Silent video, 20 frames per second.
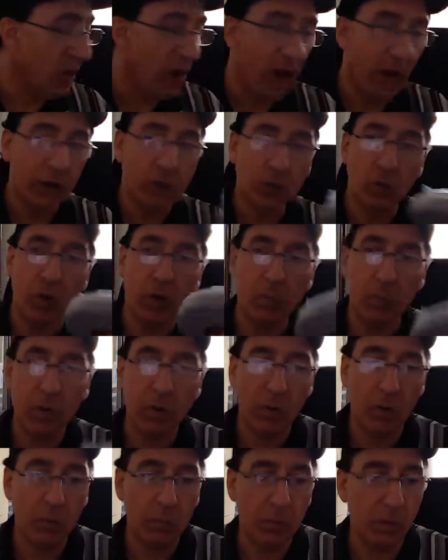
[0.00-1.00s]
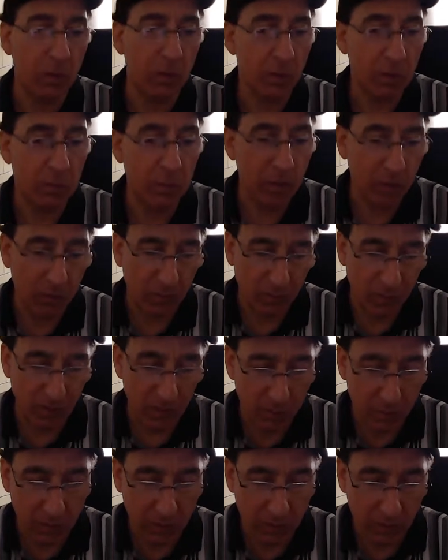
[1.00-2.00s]
I try to pair up uh, pair
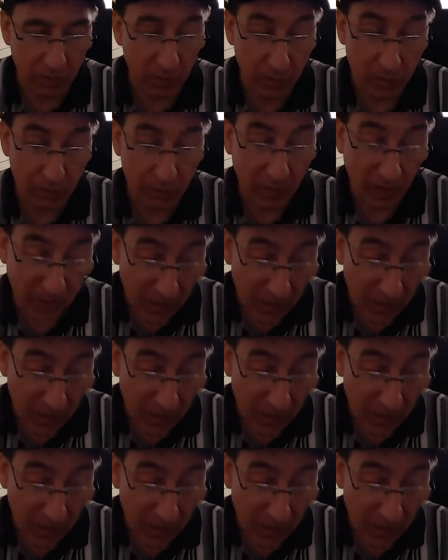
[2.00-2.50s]
earbud, uh,